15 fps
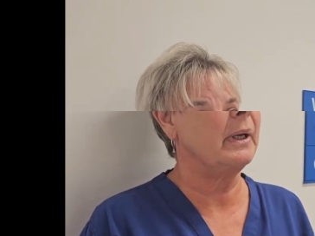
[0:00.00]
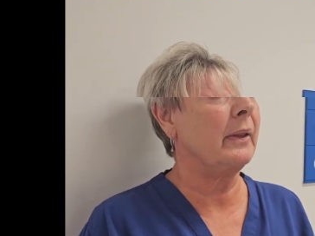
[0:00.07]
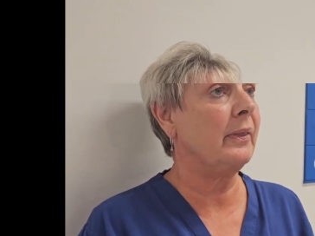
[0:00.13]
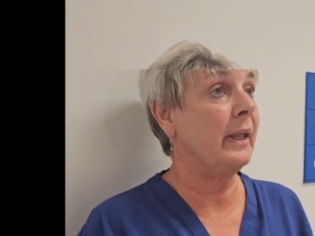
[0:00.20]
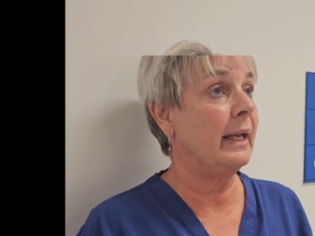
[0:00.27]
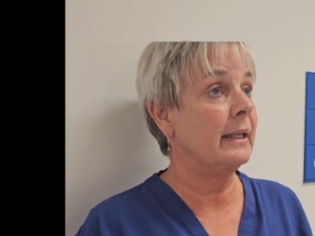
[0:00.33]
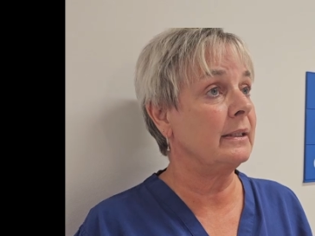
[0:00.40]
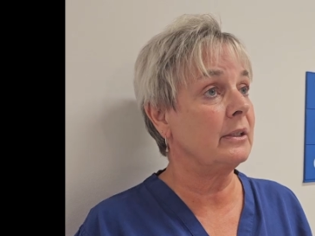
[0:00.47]

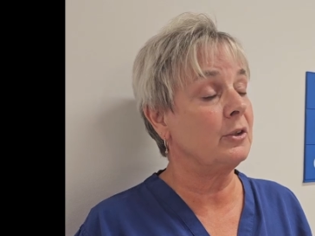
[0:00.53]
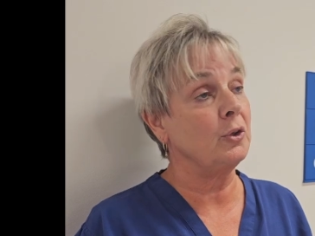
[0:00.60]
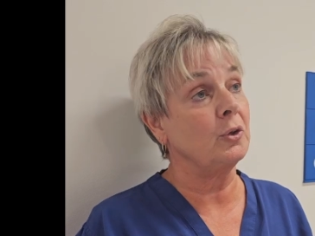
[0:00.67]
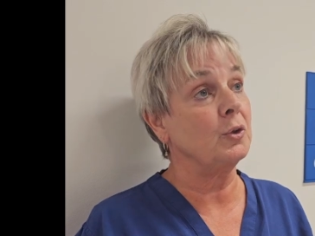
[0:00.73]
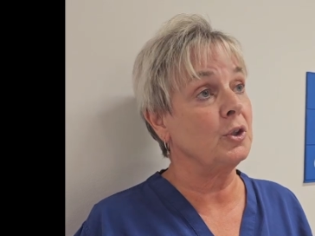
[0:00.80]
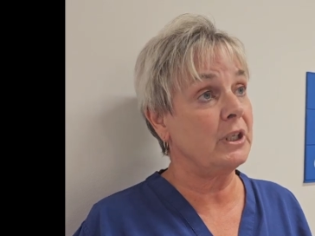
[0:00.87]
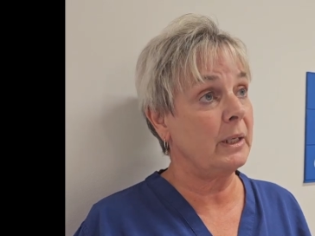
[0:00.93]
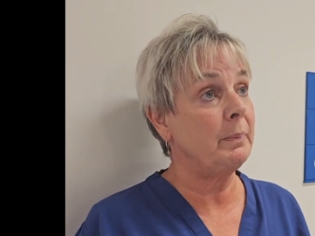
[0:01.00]
There's
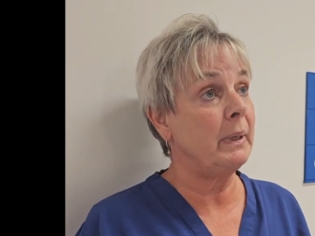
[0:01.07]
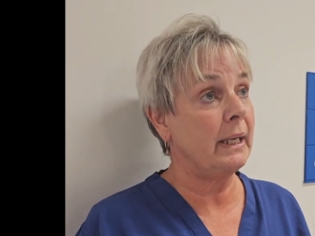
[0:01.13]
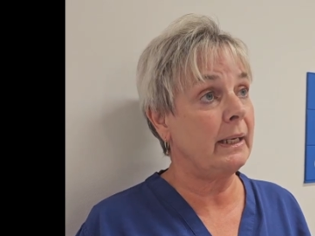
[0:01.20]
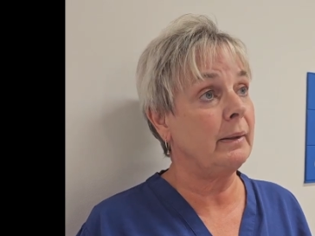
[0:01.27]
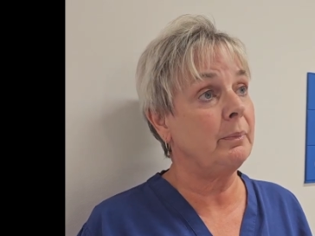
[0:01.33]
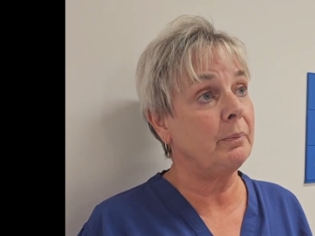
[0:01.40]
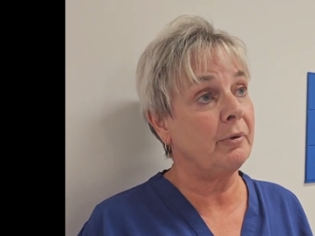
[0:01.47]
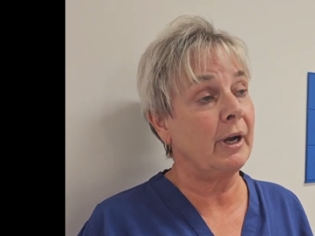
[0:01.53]
your
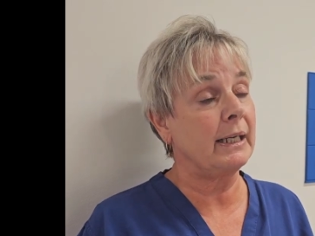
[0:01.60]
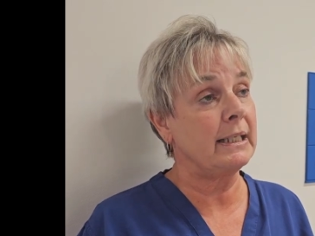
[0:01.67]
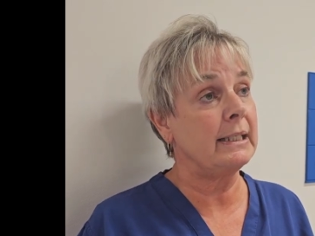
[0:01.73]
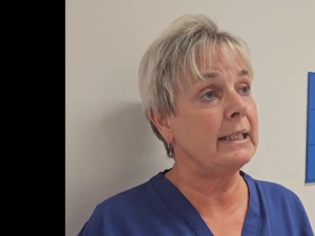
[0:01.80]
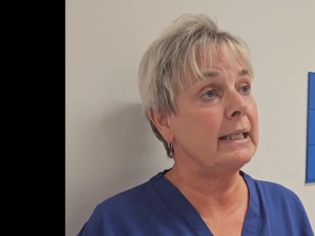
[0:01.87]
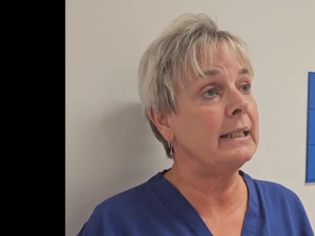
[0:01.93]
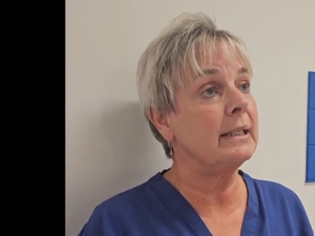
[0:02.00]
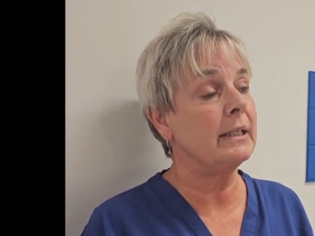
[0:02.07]
GP
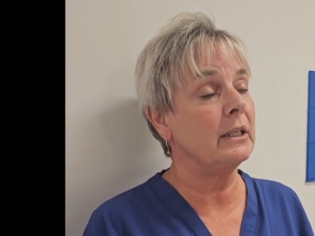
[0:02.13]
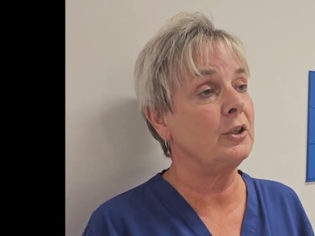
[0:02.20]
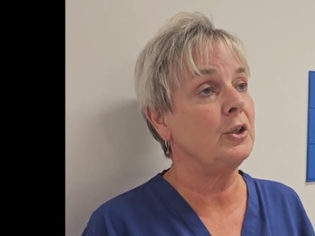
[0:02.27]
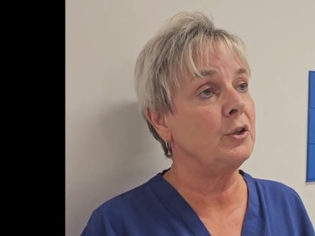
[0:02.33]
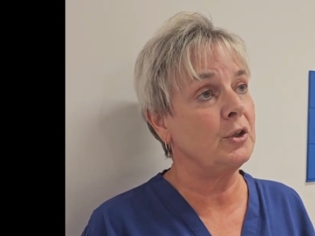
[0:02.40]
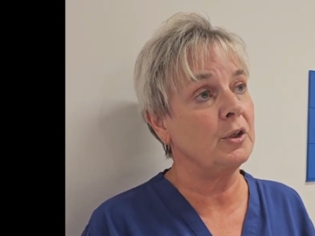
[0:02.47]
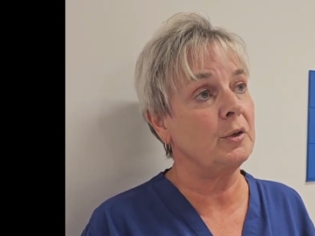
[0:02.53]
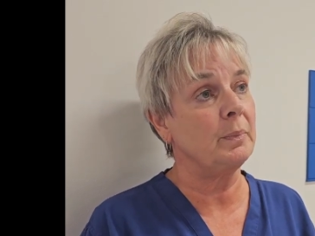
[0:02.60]
practices that
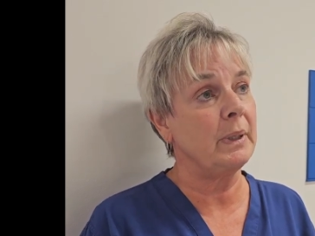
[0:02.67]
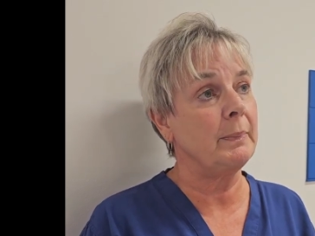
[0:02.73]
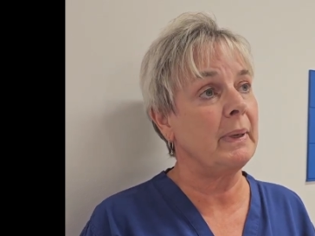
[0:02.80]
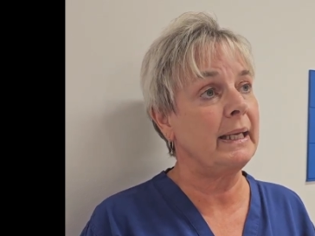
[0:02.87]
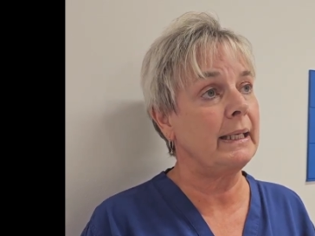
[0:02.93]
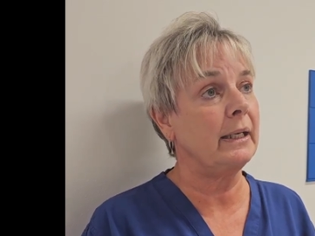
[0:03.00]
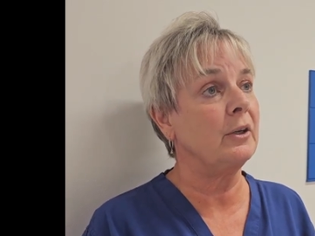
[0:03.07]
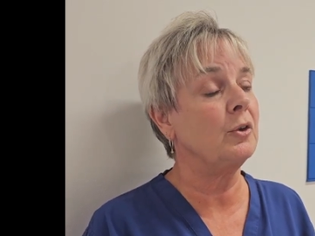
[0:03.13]
you should be
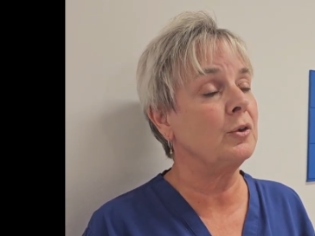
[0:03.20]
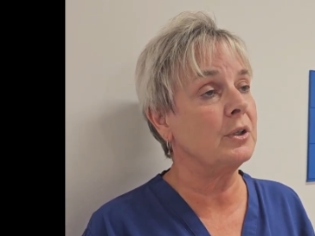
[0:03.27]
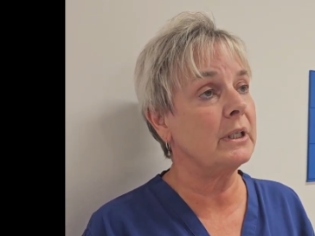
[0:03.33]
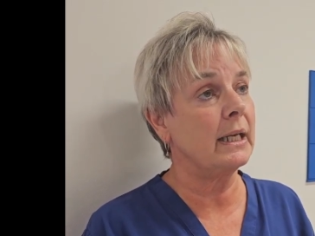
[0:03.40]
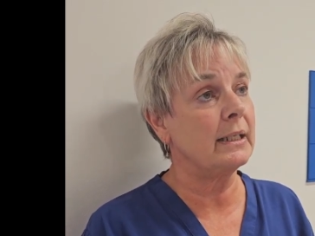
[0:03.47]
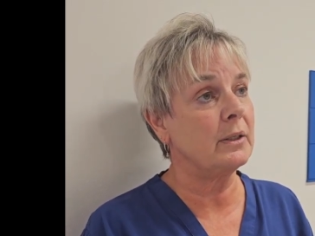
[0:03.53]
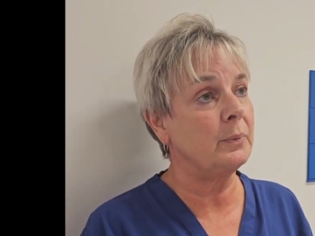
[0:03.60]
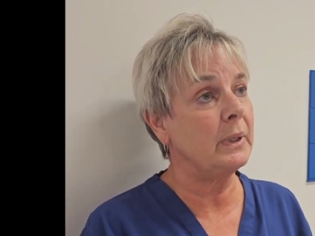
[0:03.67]
making
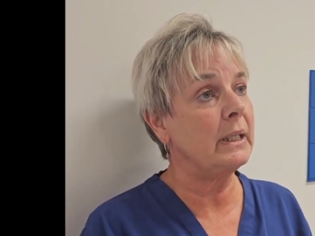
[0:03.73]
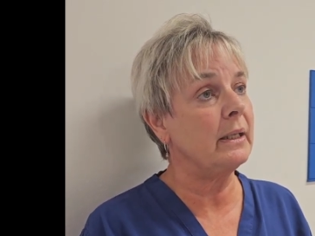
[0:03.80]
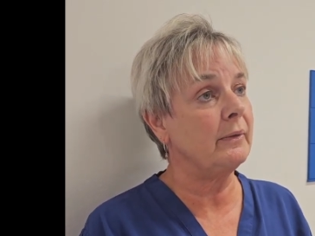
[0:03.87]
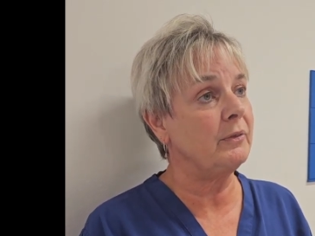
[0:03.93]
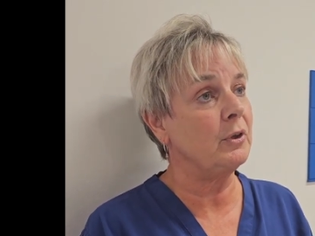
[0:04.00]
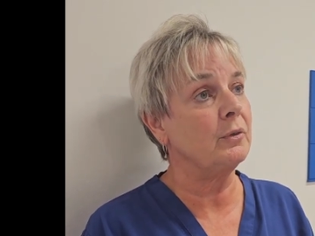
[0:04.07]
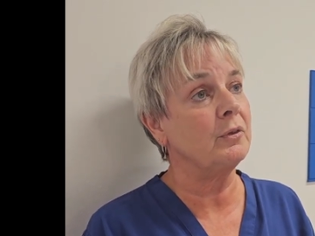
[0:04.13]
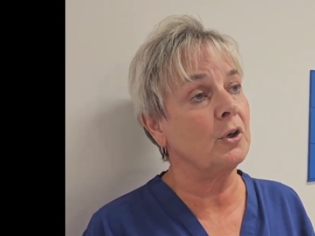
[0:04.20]
contact with
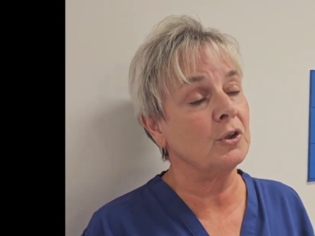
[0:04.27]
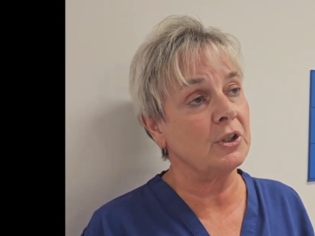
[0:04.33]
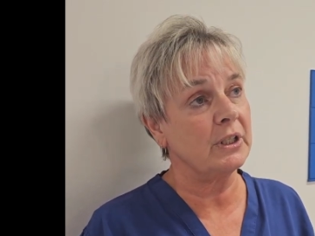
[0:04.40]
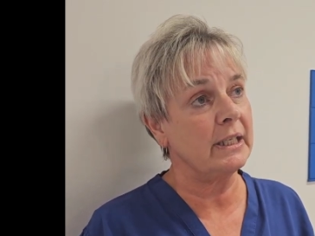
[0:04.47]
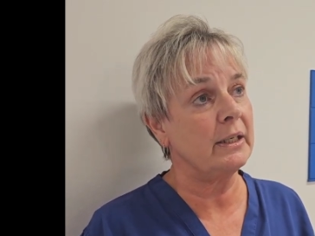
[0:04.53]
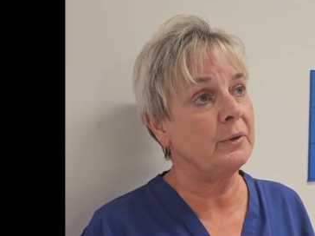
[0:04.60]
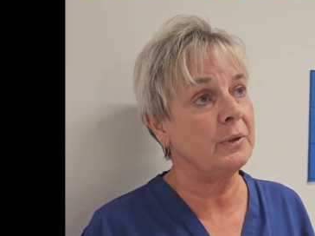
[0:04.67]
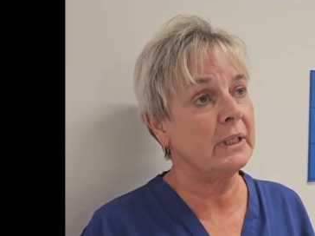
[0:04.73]
if you've got
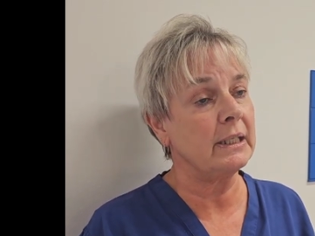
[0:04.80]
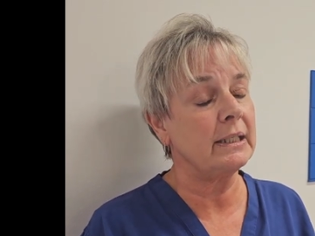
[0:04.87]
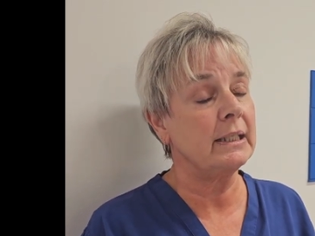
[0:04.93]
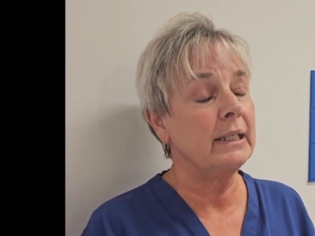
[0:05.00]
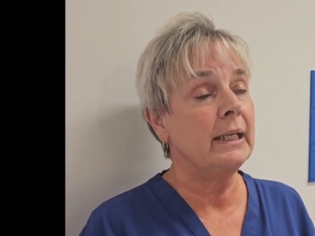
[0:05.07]
an illness,